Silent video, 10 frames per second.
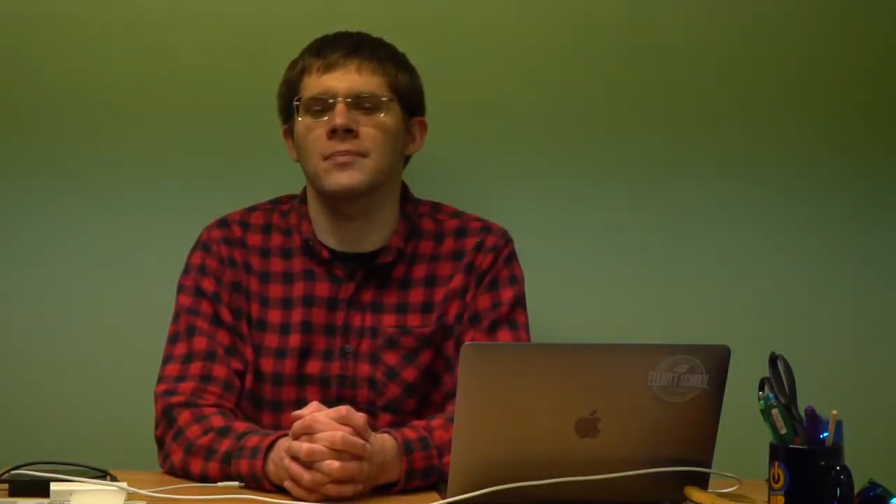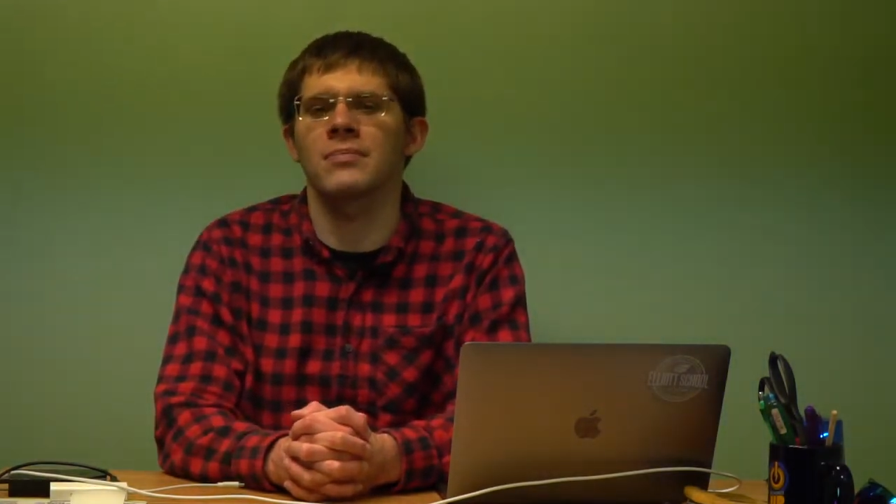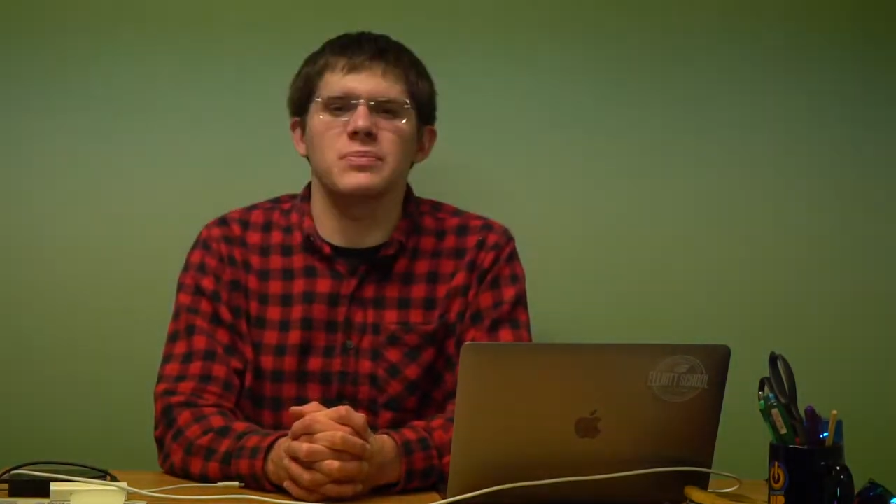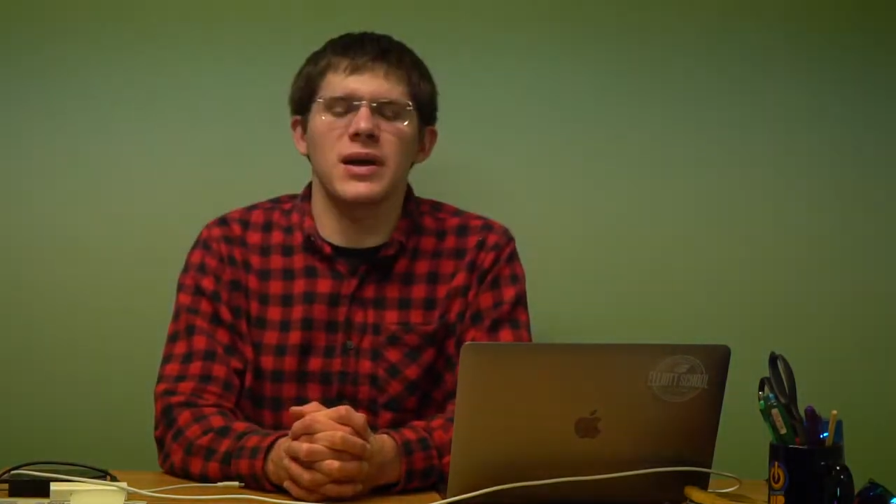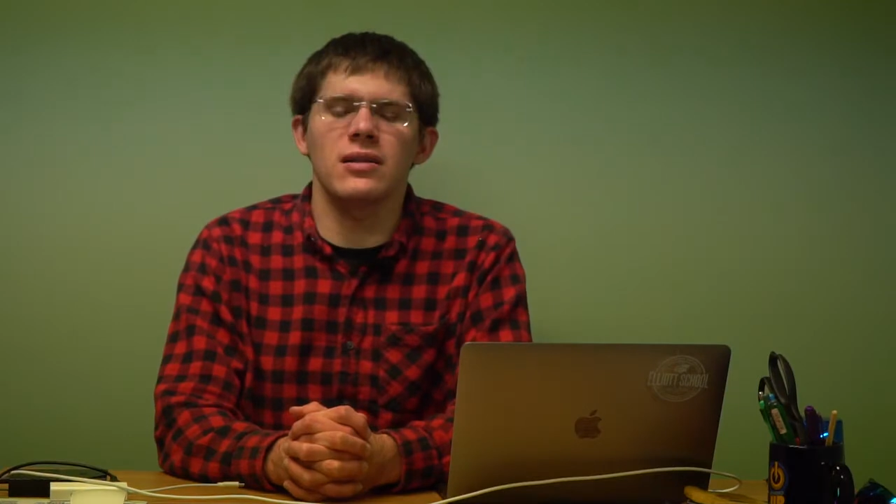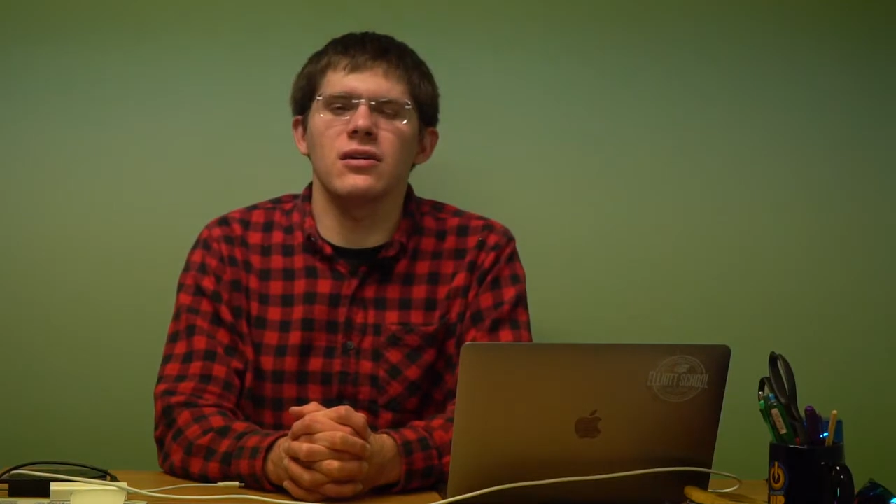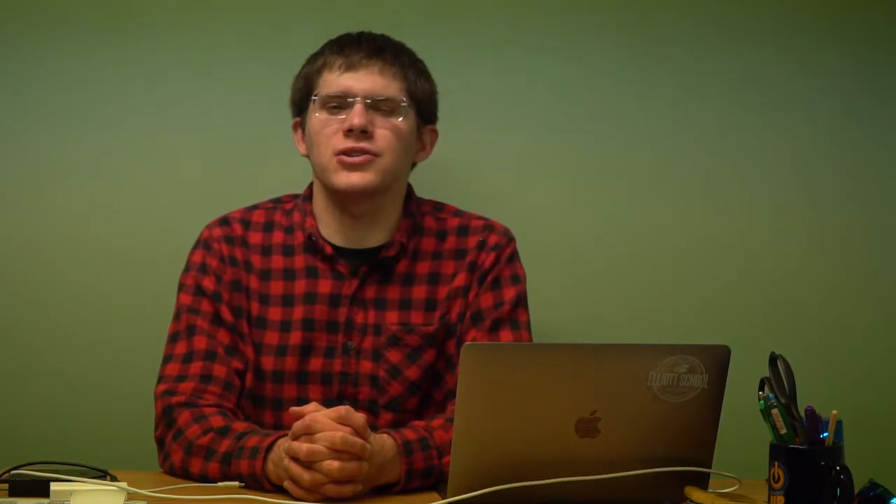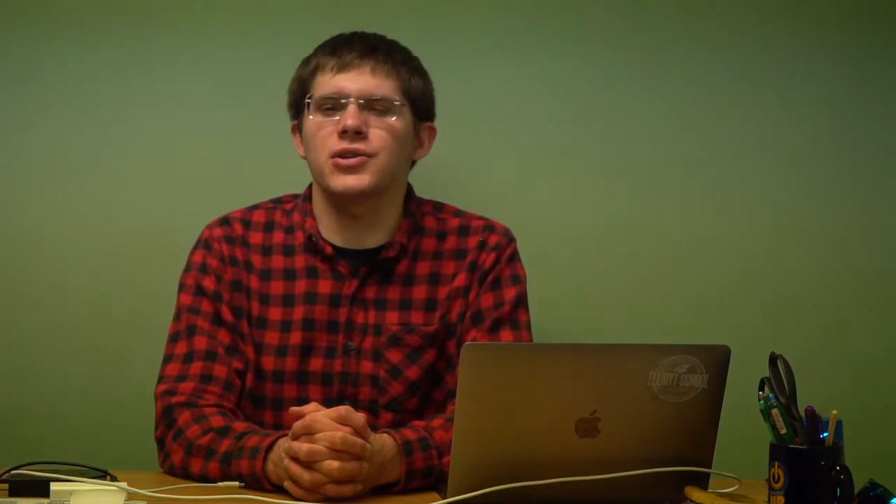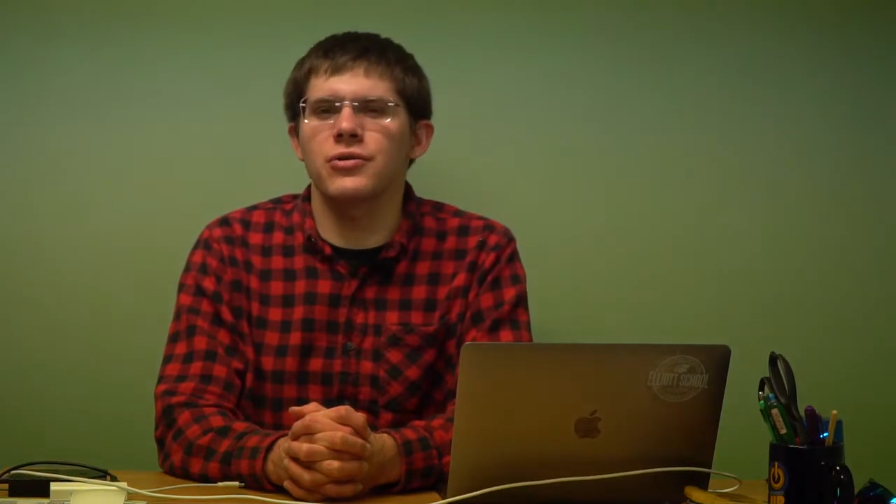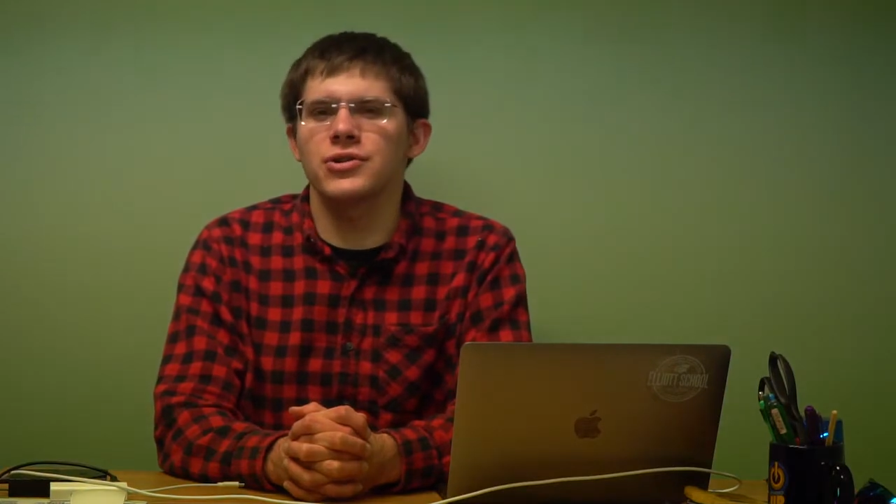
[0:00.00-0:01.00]
To make a long
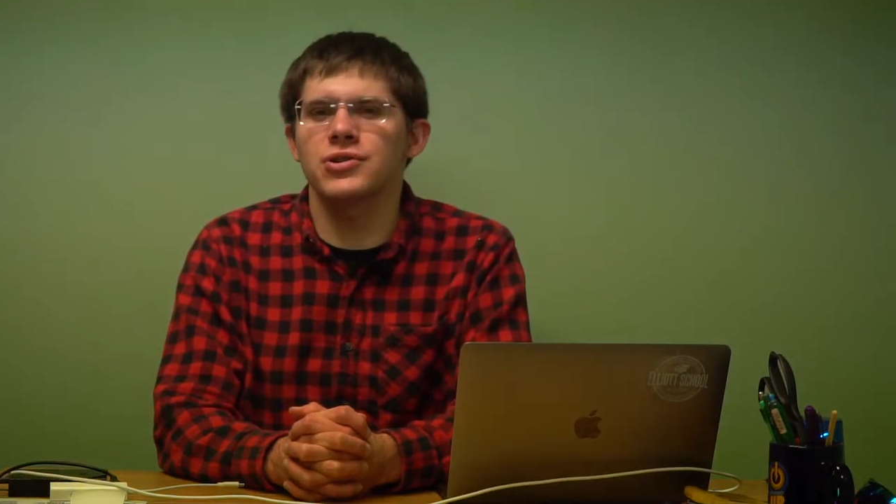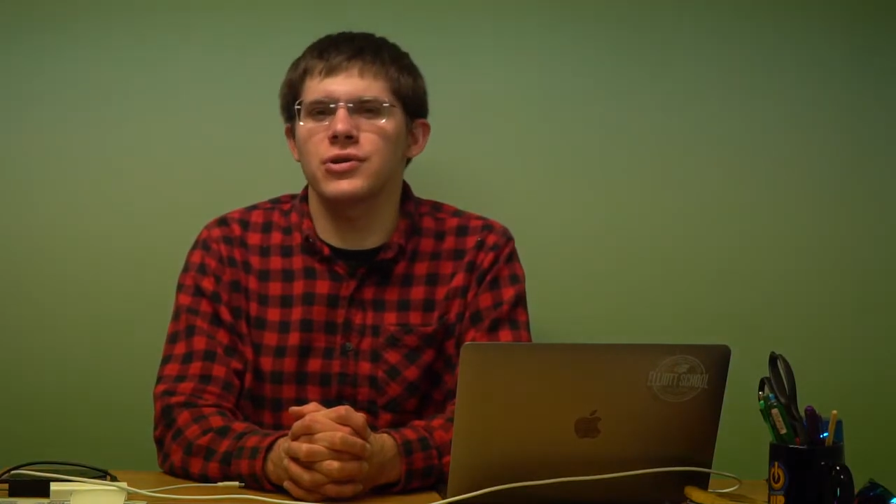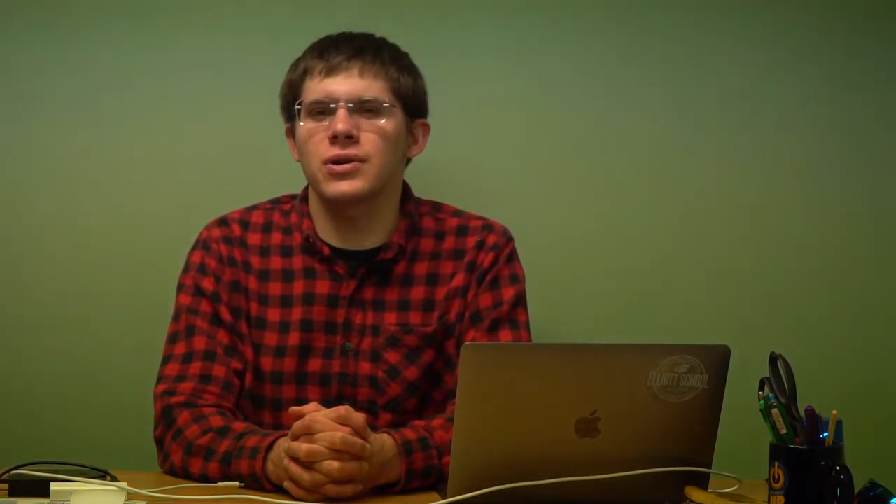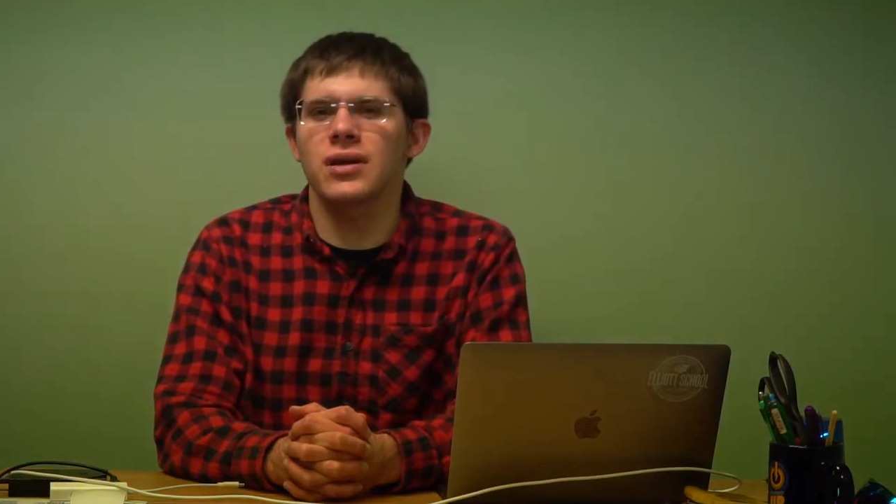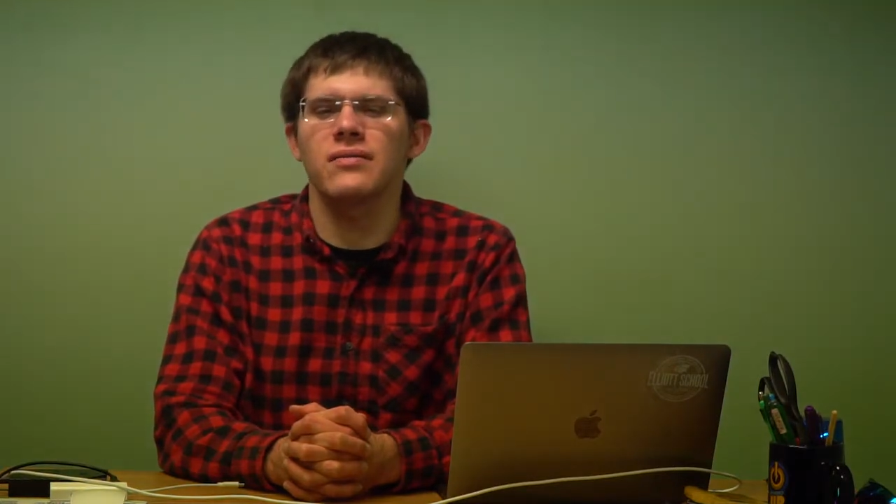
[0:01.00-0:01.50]
story short,